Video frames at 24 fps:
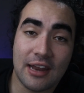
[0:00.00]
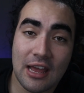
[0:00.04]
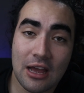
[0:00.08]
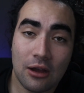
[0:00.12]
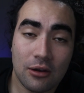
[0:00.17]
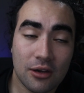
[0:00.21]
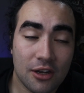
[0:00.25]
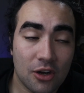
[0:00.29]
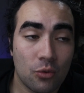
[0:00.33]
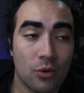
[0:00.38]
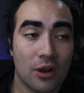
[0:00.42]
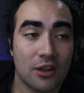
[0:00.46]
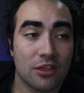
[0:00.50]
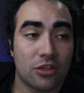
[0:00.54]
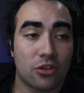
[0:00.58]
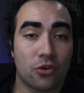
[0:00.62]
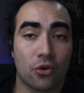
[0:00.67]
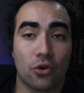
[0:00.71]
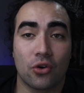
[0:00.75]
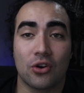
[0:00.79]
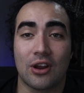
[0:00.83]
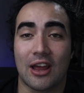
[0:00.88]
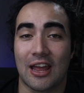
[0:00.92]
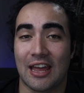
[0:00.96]
now I'm gonna run
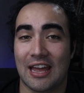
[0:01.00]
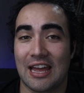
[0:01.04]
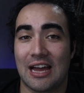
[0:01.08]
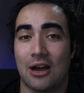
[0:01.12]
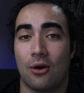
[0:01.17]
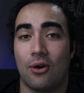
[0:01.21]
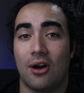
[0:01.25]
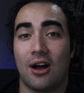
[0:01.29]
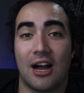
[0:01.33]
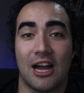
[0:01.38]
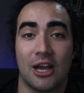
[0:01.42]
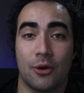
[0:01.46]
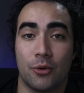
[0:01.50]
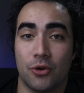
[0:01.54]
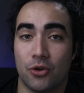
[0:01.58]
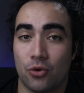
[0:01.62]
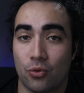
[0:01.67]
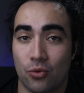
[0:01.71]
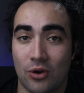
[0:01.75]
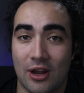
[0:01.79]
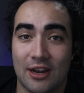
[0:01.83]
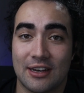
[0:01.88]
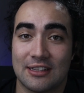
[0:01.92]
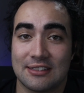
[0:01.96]
through how I would
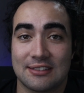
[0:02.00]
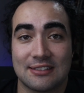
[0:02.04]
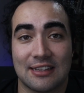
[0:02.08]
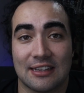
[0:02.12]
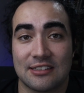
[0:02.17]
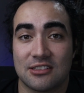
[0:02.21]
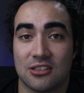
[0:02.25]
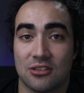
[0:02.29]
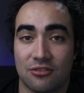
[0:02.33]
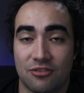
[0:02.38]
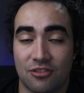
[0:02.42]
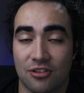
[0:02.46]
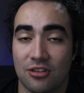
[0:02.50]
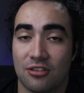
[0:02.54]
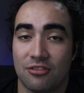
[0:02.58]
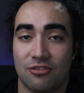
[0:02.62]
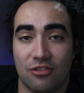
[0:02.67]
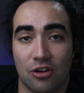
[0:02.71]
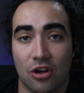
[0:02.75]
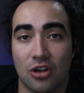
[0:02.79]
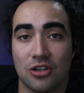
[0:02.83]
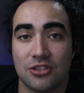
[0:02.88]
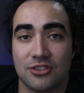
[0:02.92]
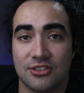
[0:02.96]
run a session for the
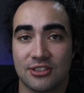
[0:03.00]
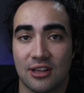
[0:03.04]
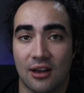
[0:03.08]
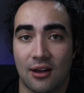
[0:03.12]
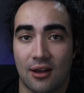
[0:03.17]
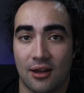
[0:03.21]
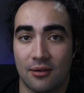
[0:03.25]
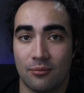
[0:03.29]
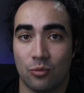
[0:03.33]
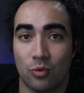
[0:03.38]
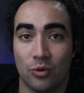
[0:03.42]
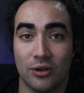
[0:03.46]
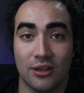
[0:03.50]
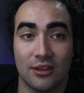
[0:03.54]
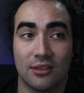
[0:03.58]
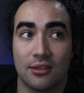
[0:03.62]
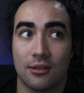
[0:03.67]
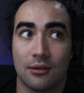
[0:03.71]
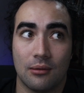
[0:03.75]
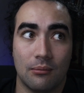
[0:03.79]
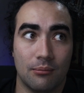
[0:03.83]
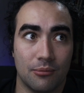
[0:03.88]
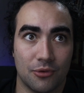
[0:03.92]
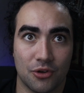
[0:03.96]
first time
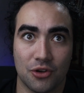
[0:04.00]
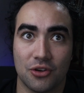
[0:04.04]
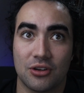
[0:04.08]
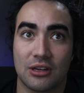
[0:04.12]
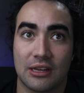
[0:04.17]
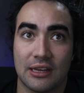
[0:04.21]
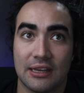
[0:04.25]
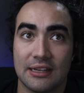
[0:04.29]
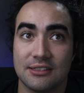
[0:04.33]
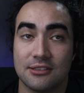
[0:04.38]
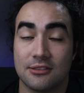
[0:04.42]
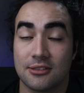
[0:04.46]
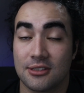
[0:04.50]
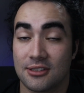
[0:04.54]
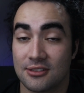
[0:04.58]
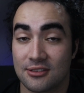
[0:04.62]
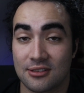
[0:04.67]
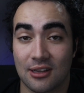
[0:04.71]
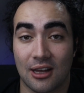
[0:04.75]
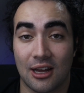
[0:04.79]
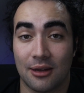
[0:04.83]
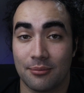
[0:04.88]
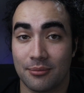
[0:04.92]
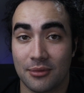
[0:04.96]
with new kids
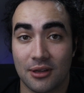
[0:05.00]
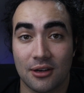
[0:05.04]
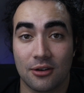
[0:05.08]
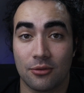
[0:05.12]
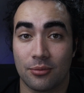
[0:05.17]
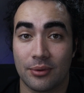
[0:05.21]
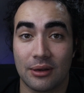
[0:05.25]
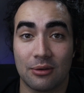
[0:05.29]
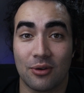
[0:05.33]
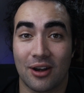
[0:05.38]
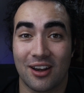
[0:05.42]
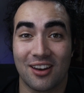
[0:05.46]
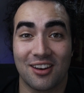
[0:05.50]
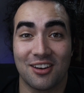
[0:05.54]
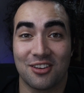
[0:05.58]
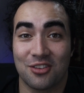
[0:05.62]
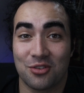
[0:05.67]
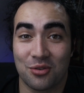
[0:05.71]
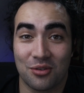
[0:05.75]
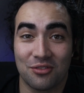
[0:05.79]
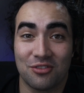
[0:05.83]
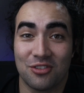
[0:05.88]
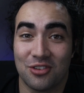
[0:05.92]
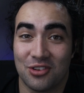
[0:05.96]
because I'm gonna be running
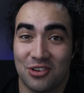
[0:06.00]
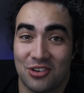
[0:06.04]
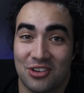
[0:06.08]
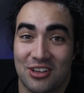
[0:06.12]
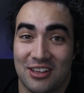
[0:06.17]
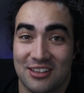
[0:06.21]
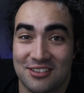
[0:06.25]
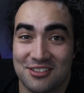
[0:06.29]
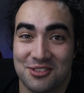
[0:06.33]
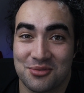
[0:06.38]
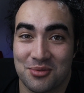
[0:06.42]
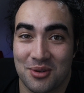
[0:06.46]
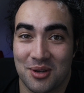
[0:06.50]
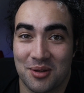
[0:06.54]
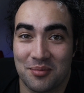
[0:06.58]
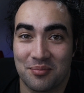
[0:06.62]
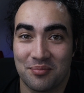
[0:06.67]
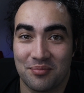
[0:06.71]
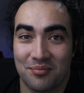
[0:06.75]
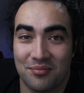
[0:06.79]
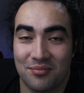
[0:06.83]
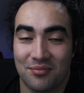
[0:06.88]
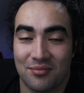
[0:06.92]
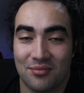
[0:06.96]
into a few new kids as well.
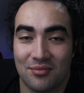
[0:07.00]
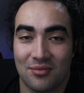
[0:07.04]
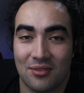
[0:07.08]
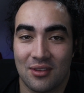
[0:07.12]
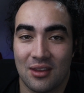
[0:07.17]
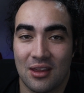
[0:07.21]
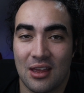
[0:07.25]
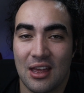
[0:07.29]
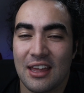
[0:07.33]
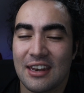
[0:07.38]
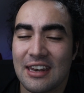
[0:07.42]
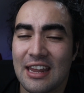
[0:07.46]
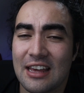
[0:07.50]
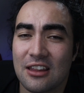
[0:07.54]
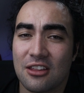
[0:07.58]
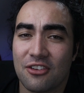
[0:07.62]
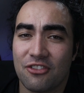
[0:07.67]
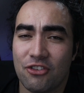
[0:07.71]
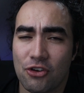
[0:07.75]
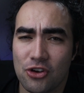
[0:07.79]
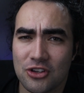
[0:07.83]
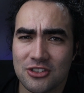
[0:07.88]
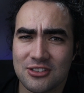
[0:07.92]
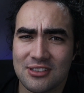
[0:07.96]
Now, the
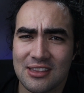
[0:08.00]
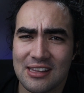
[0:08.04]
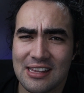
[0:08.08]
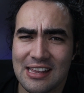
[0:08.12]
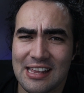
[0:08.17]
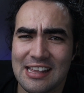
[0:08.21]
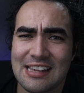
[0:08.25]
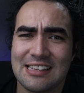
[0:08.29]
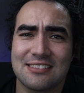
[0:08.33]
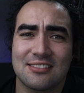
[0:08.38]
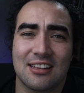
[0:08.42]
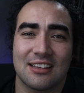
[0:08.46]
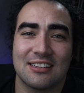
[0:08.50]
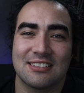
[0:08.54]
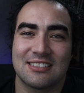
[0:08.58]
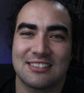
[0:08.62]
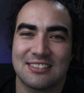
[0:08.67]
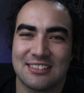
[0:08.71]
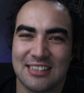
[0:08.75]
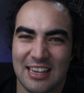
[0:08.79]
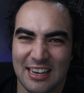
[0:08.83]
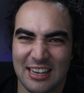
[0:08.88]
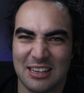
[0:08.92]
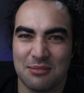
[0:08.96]
first thing is
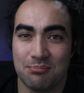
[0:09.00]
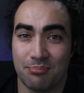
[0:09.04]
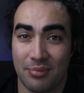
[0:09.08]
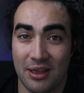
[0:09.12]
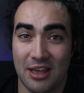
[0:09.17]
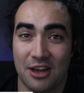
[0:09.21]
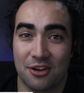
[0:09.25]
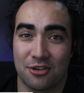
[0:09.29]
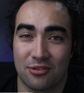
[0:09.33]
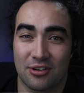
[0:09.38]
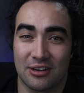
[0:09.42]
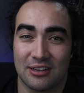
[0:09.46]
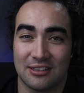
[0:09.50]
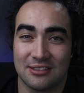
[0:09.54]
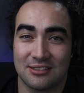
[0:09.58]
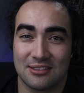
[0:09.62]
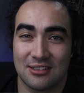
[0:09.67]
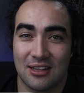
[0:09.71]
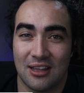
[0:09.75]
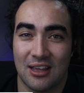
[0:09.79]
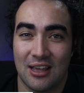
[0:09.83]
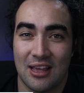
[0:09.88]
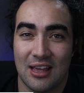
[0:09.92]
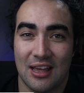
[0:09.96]
setting
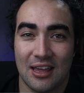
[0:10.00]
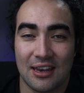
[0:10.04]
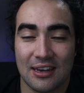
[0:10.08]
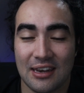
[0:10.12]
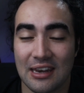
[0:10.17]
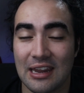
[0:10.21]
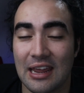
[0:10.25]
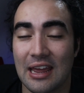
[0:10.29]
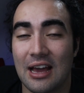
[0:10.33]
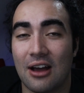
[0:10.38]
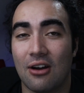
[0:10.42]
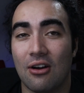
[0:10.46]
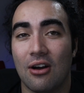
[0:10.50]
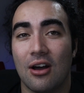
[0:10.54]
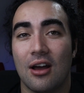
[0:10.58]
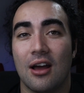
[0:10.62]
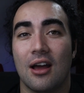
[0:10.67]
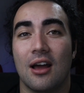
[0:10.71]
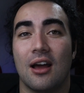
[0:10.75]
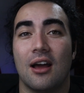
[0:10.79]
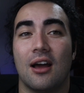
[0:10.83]
boundaries. Now,